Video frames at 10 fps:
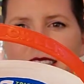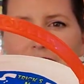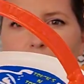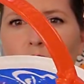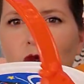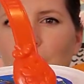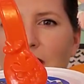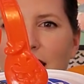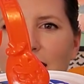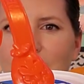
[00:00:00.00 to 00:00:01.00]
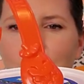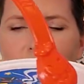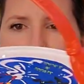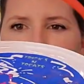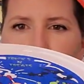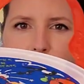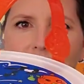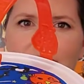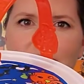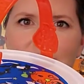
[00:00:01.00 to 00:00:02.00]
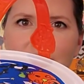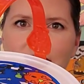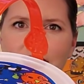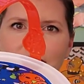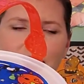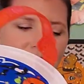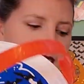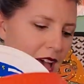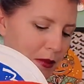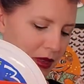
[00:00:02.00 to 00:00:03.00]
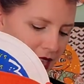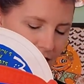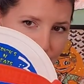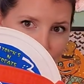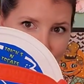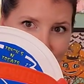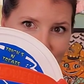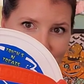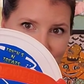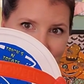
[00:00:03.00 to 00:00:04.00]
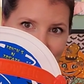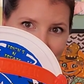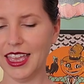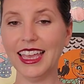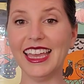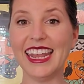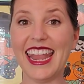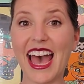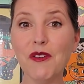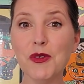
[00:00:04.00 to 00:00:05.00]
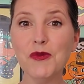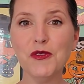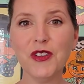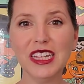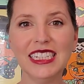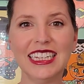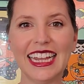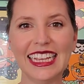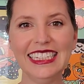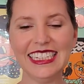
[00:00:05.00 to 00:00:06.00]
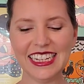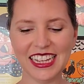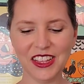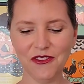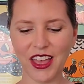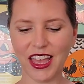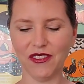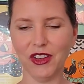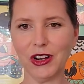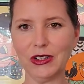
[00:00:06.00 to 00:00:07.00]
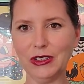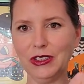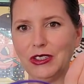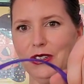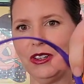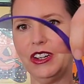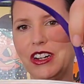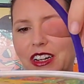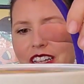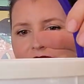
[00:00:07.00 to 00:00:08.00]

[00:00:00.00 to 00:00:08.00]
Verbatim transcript: same cool handle with the pumpkin and star. Happy Halloween. Now we'll move on to 1995 Carl's Jr.